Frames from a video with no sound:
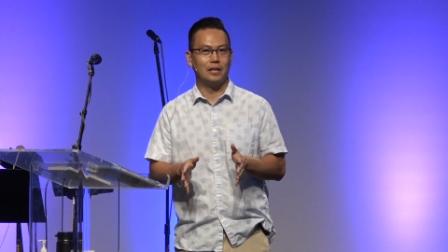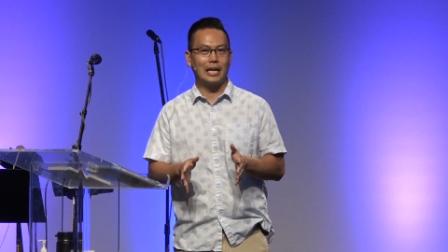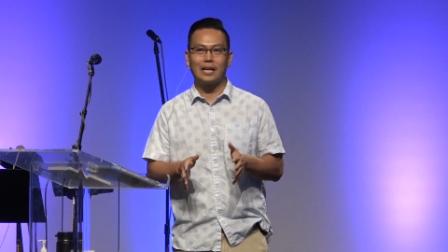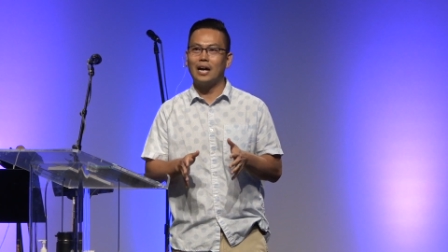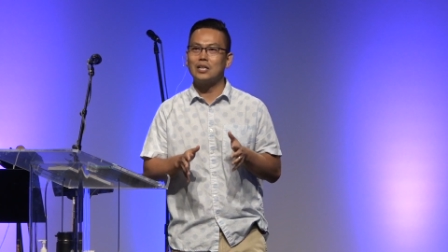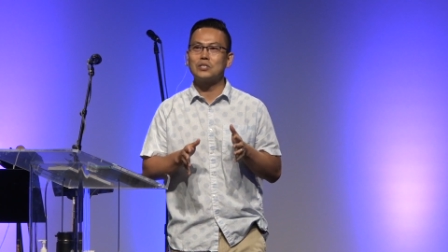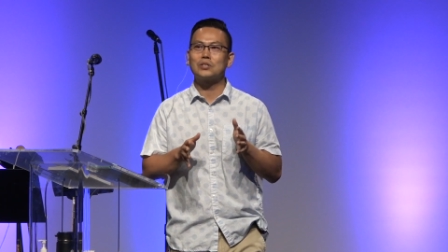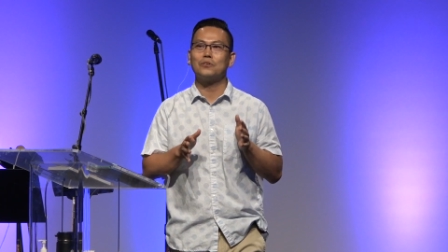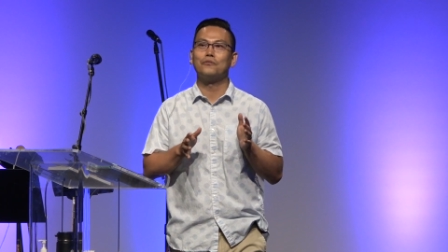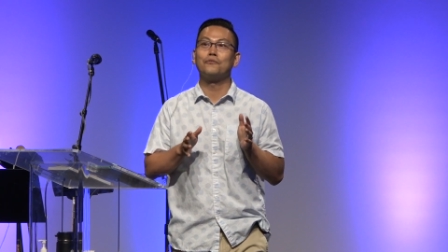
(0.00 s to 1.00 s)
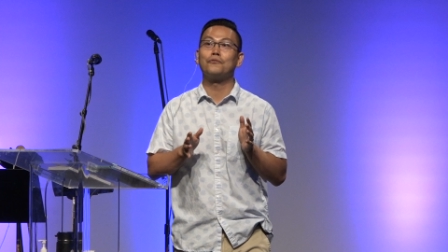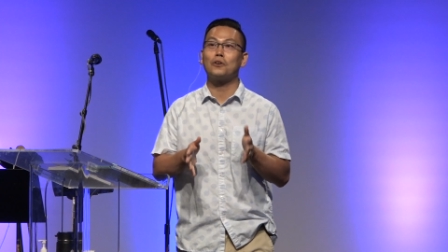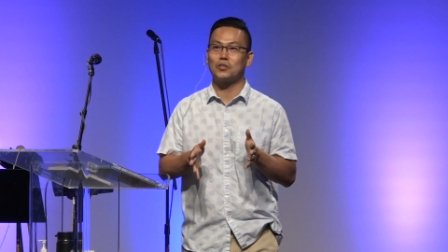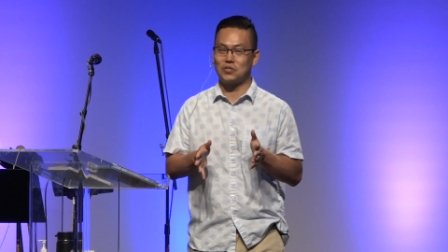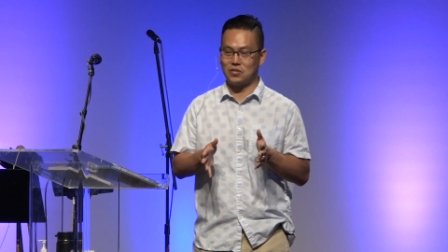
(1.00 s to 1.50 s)
And God's
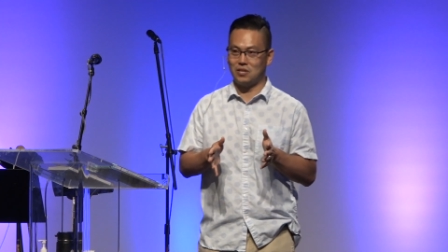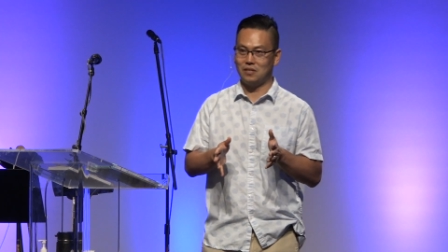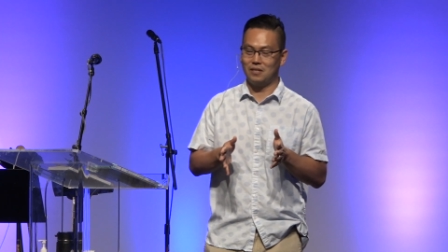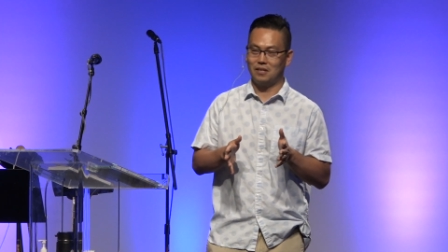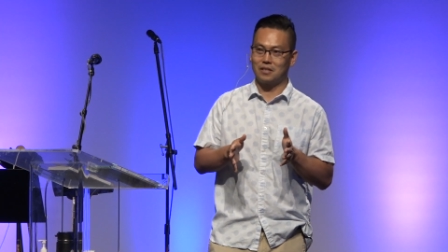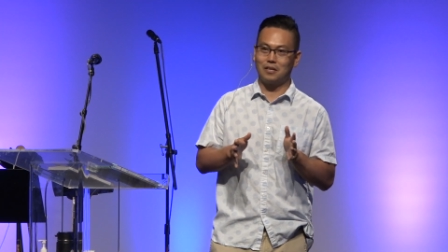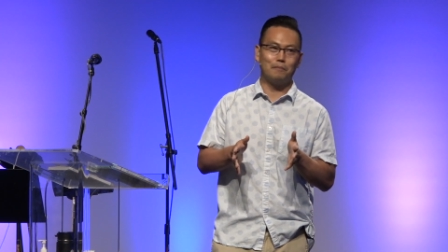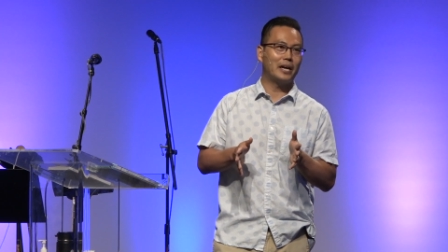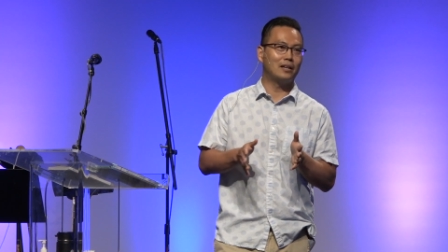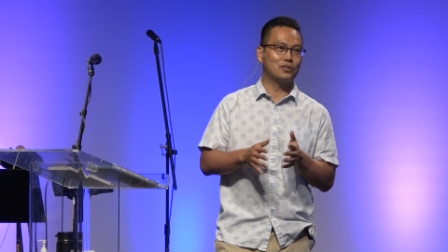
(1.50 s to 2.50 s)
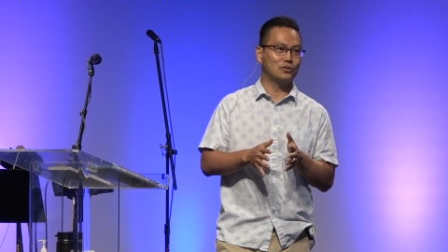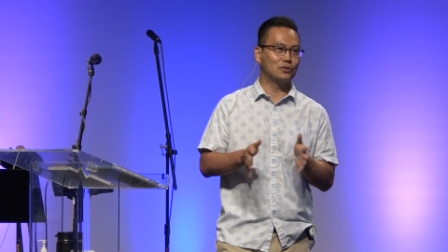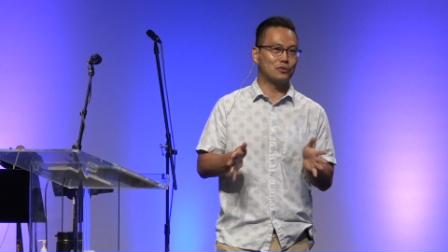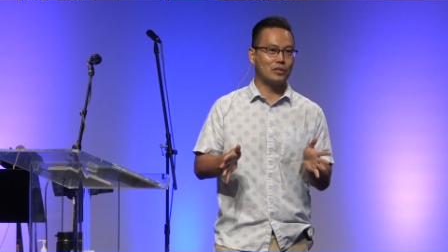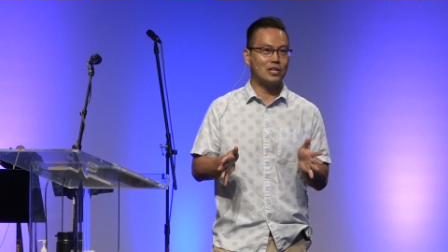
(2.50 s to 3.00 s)
first command to
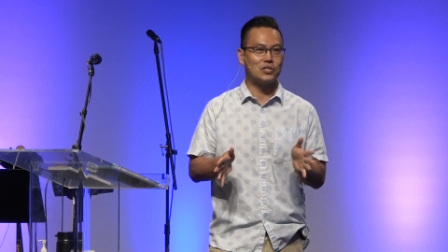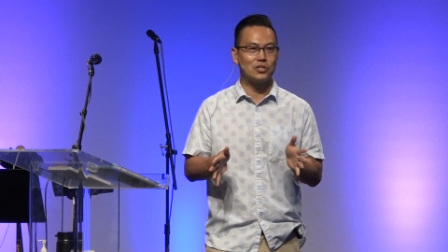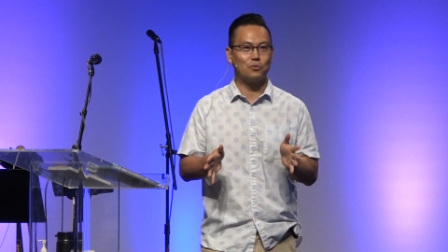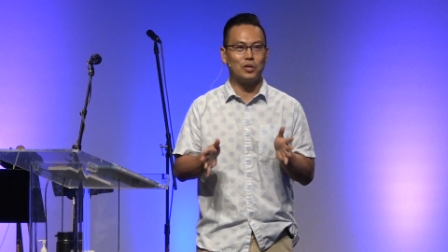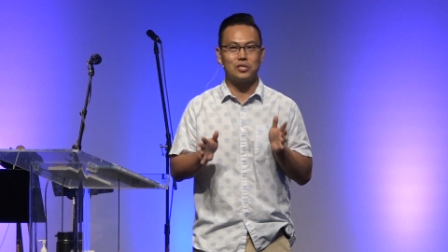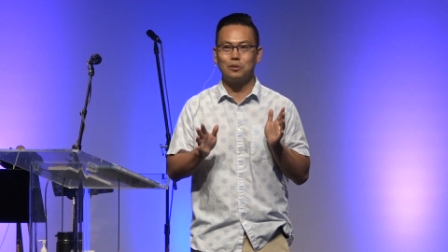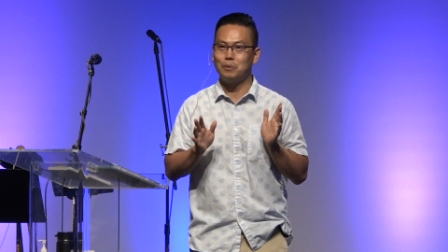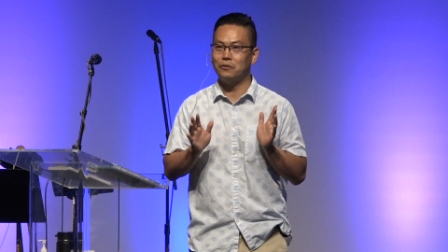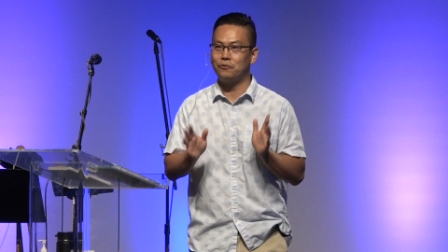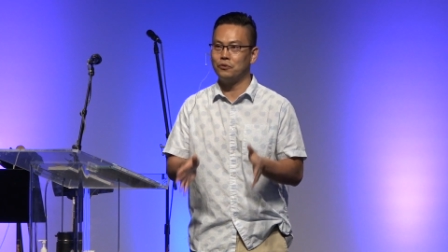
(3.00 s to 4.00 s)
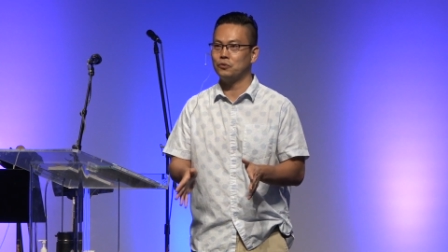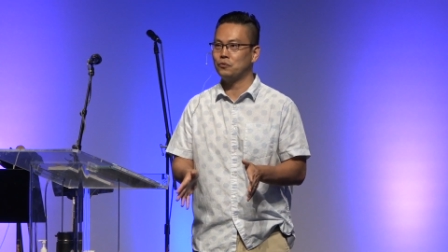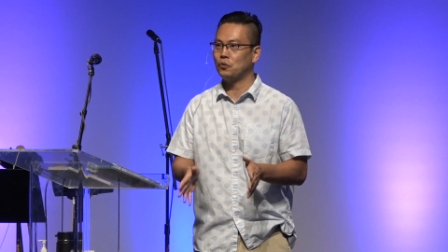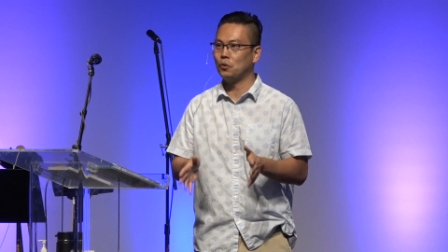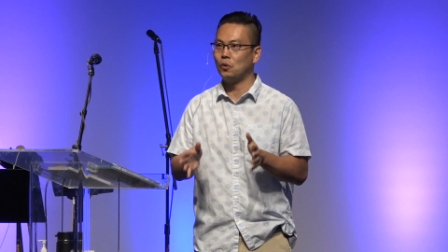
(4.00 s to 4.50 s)
creation was to be
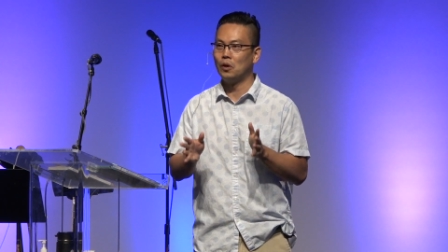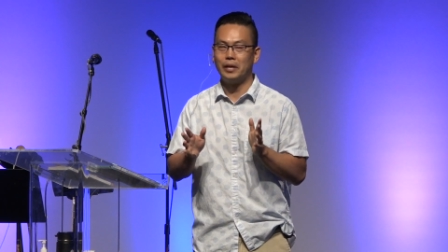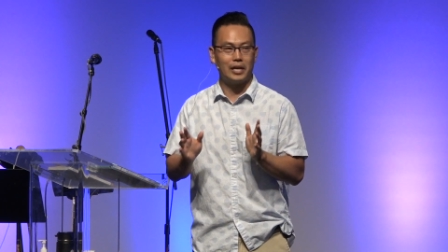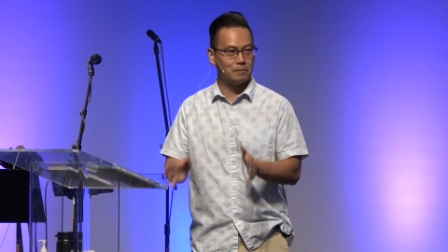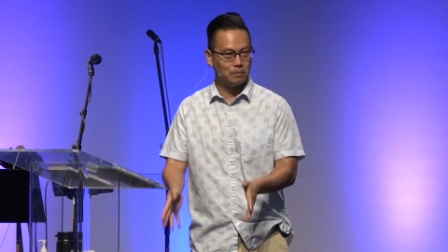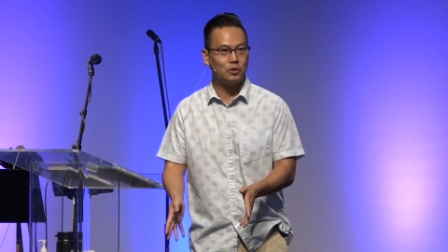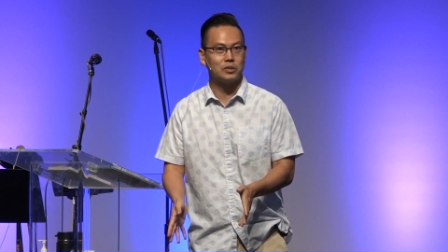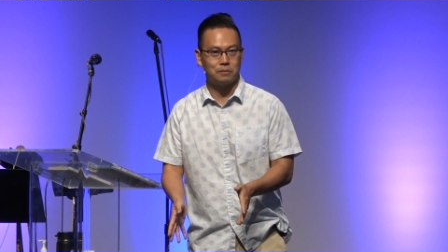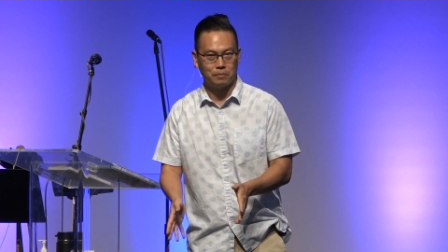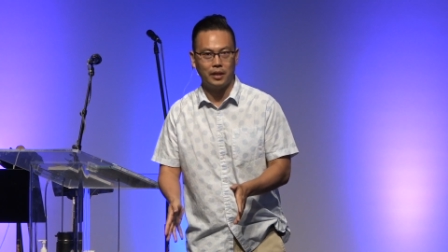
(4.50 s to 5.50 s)
fruitful and multiply.